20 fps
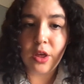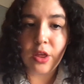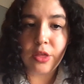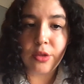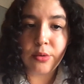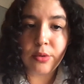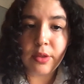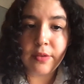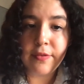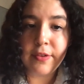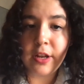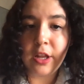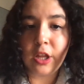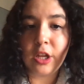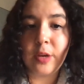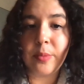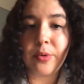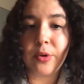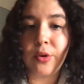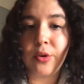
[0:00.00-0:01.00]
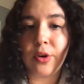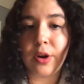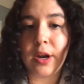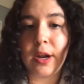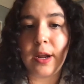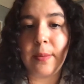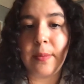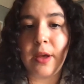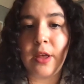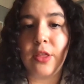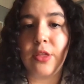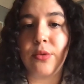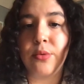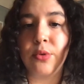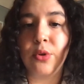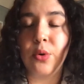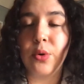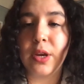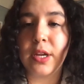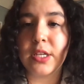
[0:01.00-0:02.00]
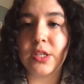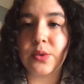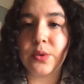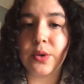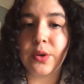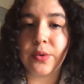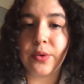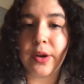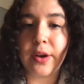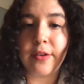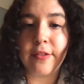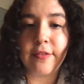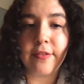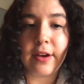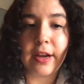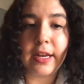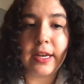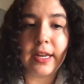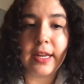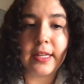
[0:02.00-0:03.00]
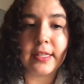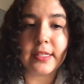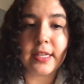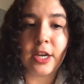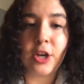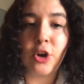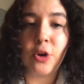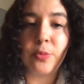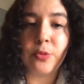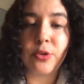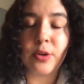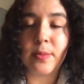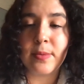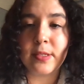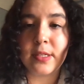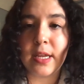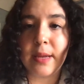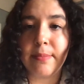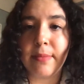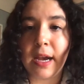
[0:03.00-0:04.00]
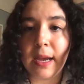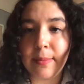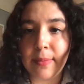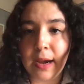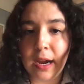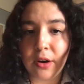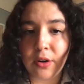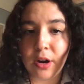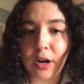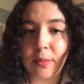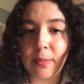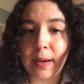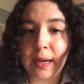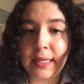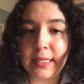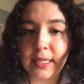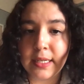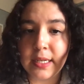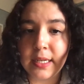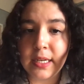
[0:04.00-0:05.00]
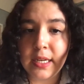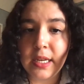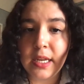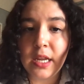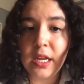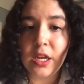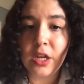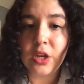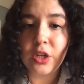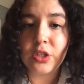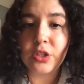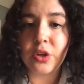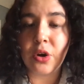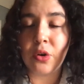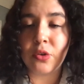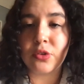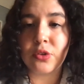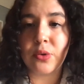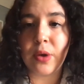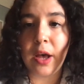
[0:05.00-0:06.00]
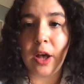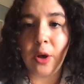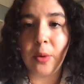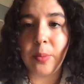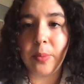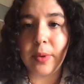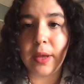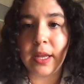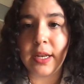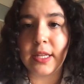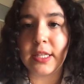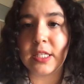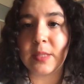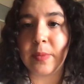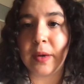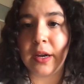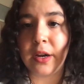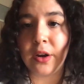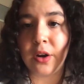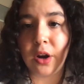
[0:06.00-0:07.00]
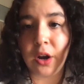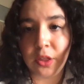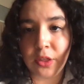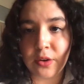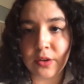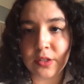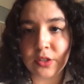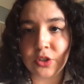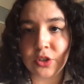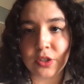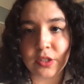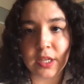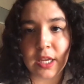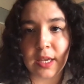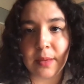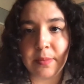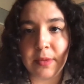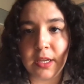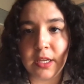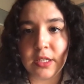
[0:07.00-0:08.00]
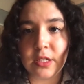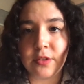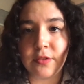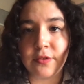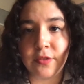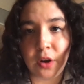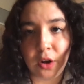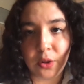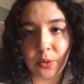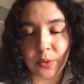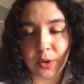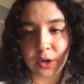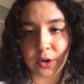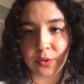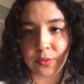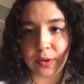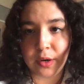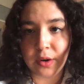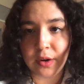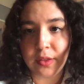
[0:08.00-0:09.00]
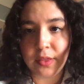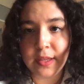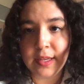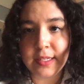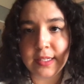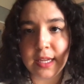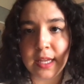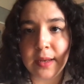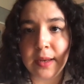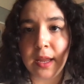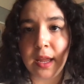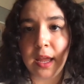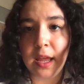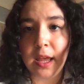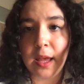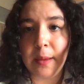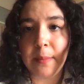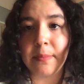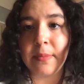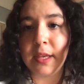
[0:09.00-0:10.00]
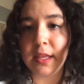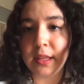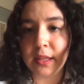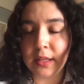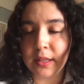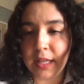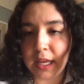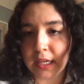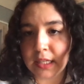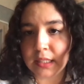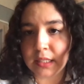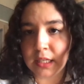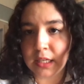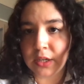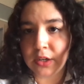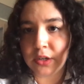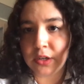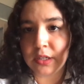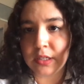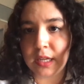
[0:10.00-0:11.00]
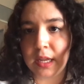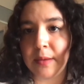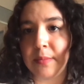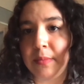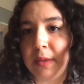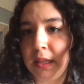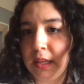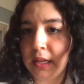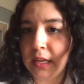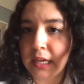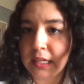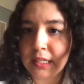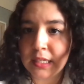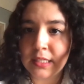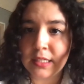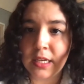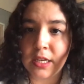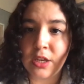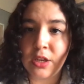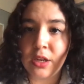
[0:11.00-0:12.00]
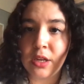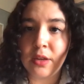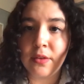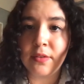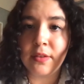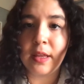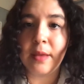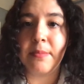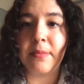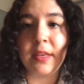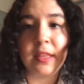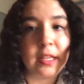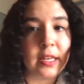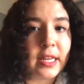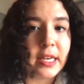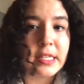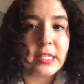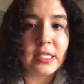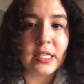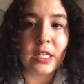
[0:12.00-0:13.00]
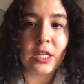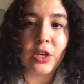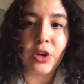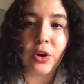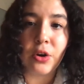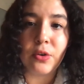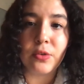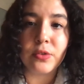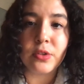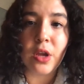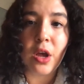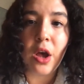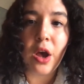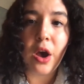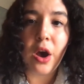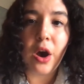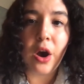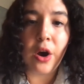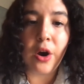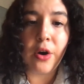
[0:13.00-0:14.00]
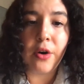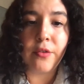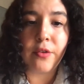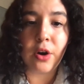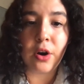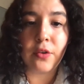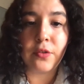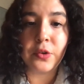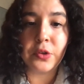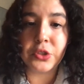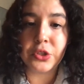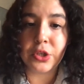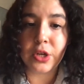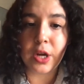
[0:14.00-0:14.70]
Through the Fidelity program and through going into a career in finance, I hope to represent my background, my identity, to also help and inspire others just like me to follow a career in this and be the next leaders and be the next executives and be the next CEOs of our future